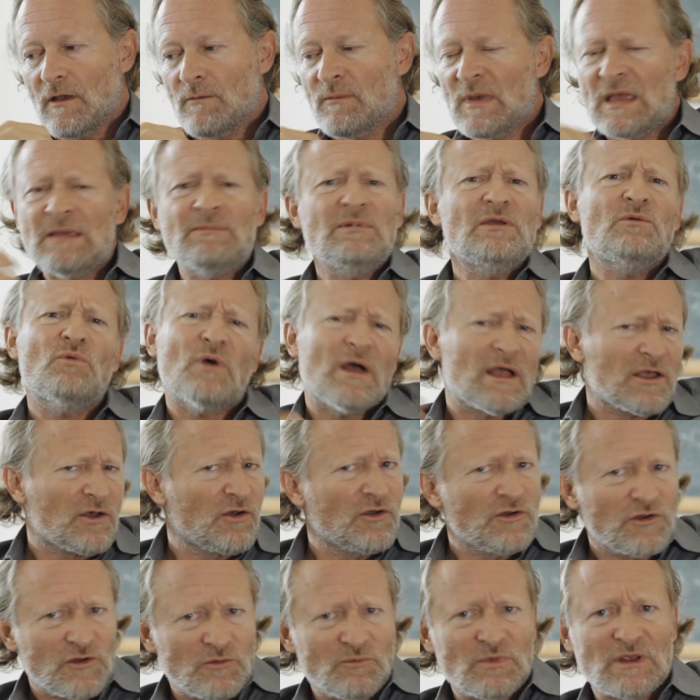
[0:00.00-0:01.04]
Maybe we're
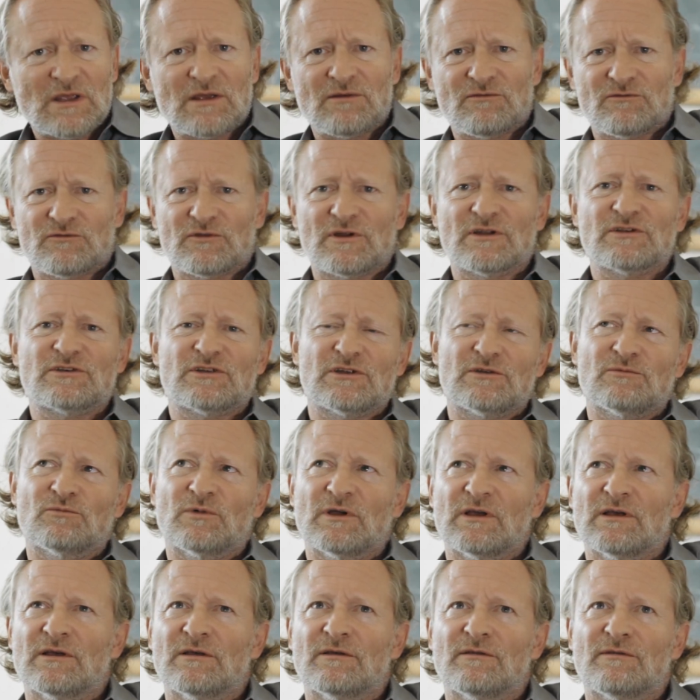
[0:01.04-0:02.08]
going to be confronted
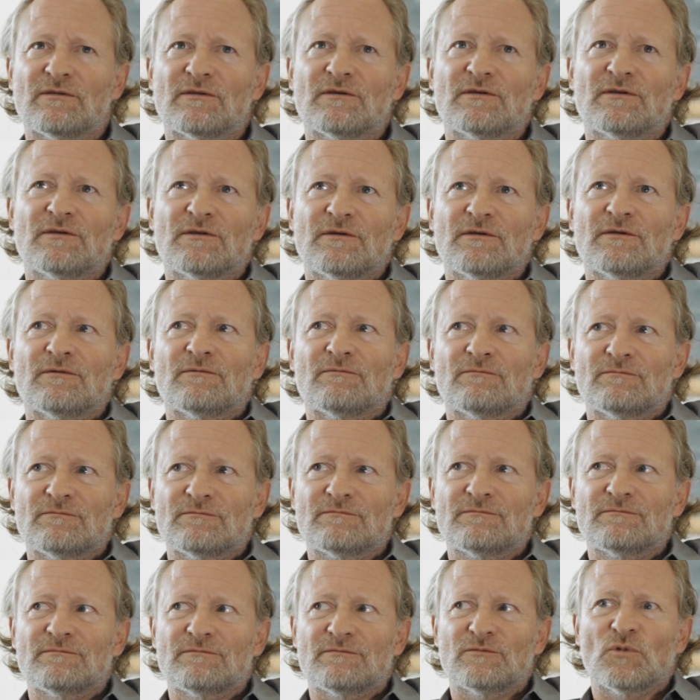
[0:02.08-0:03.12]
with
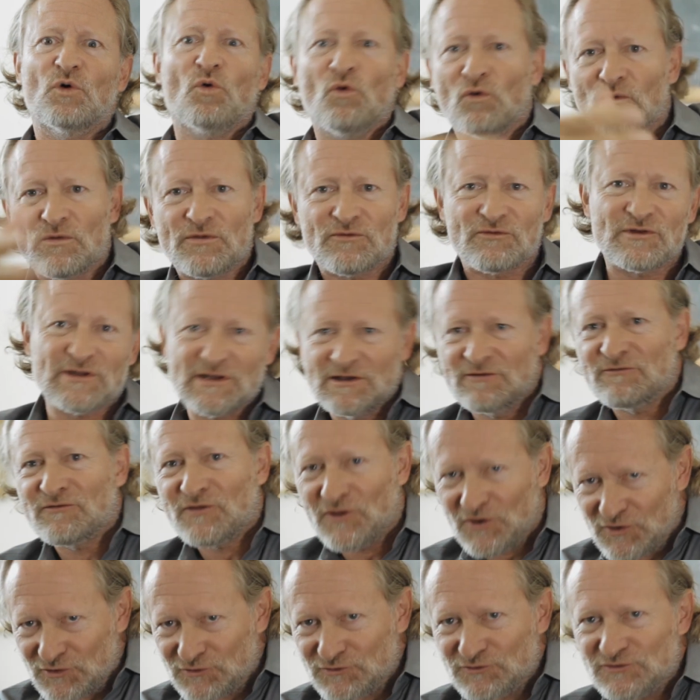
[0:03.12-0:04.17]
all three of
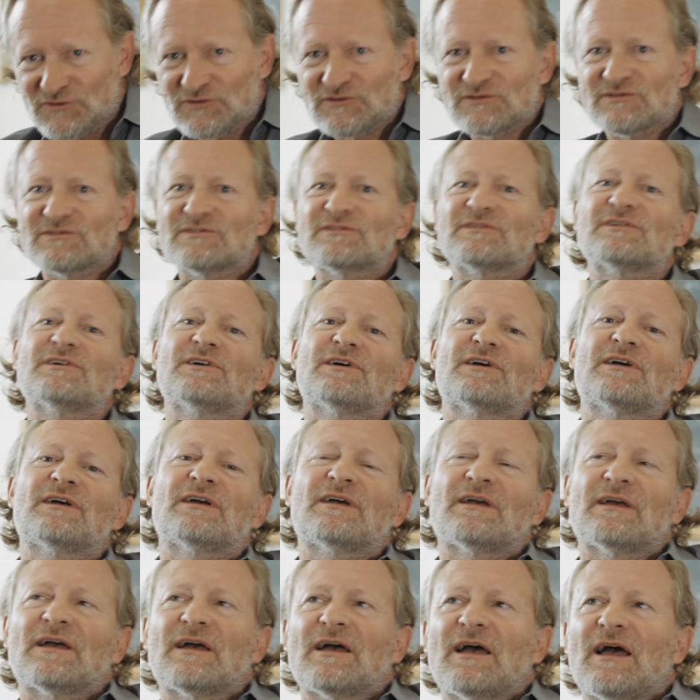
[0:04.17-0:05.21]
those
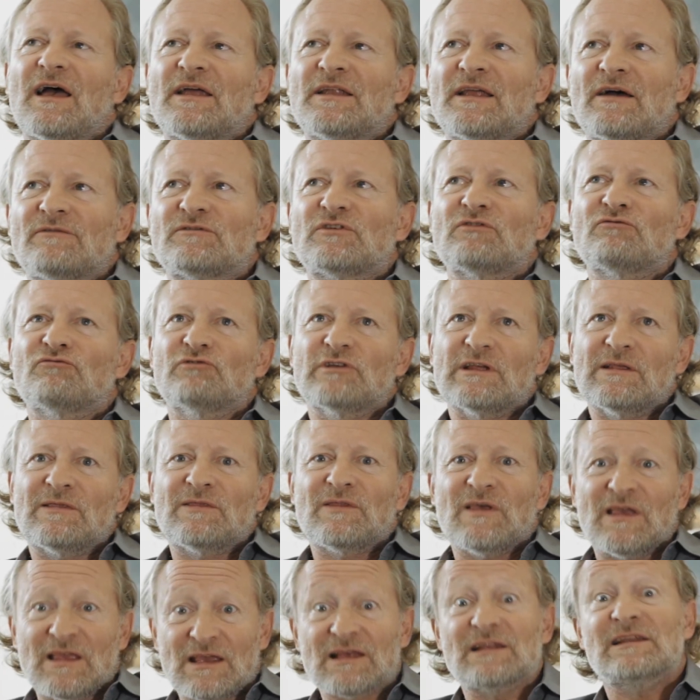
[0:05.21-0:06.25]
and have to
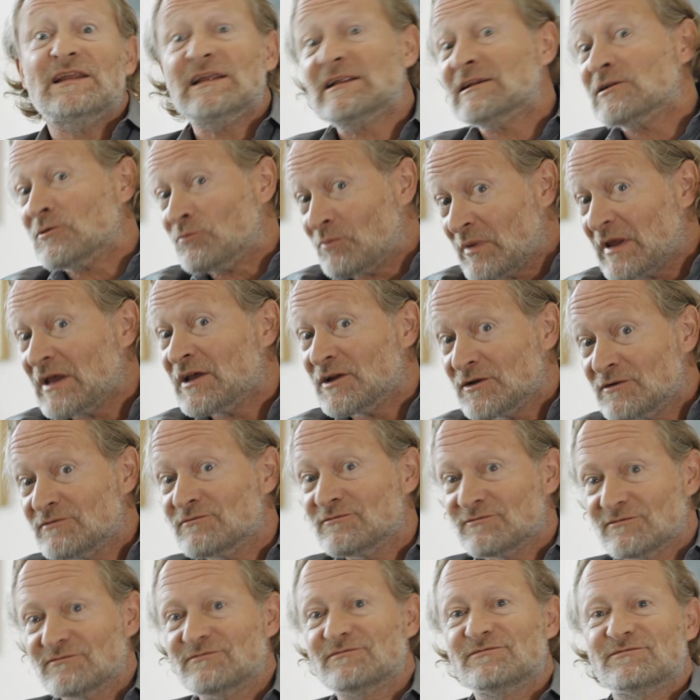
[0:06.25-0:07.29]
rethink a little bit
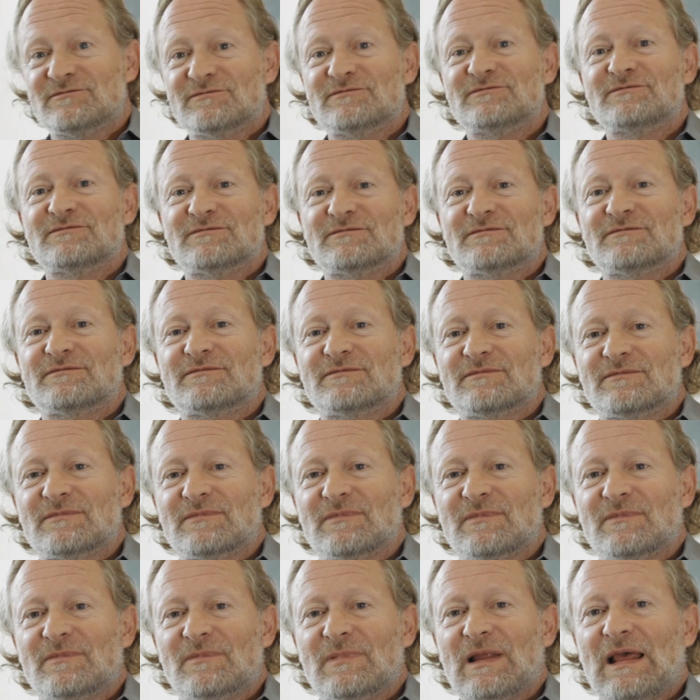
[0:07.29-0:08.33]

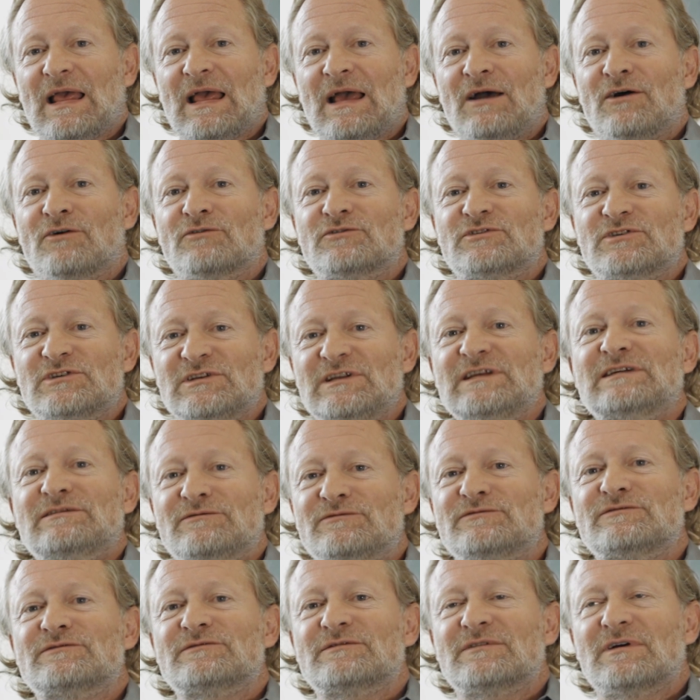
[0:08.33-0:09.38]
how to
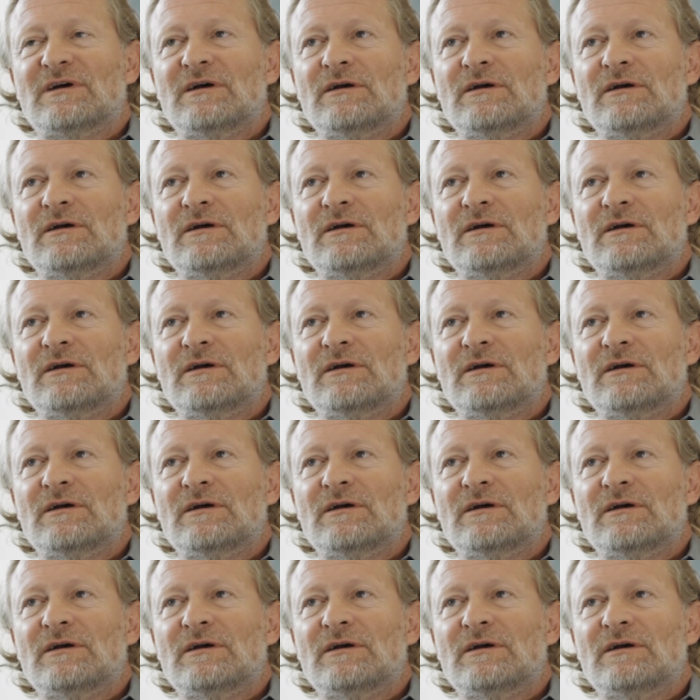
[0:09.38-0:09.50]
live.